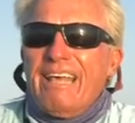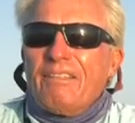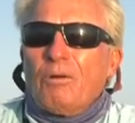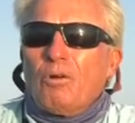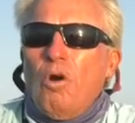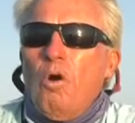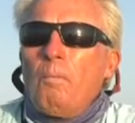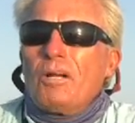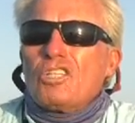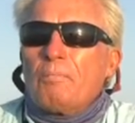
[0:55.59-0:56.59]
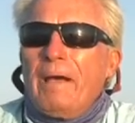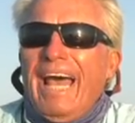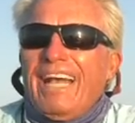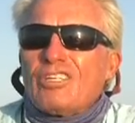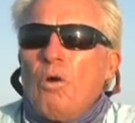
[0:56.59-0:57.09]
There were a whole bunch of
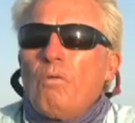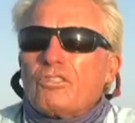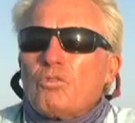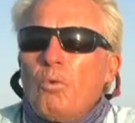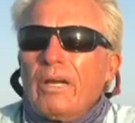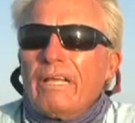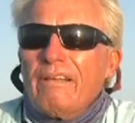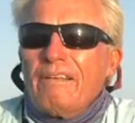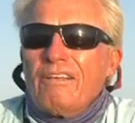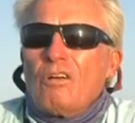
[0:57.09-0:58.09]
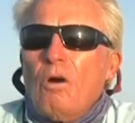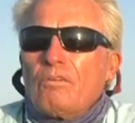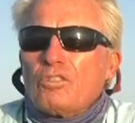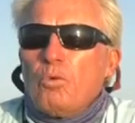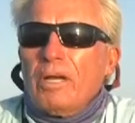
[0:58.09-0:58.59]
bags, over 20
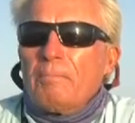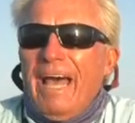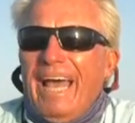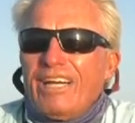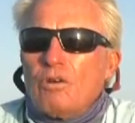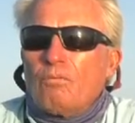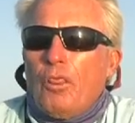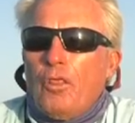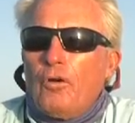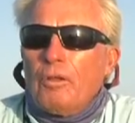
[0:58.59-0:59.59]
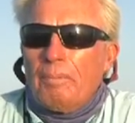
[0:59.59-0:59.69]
bags, over 30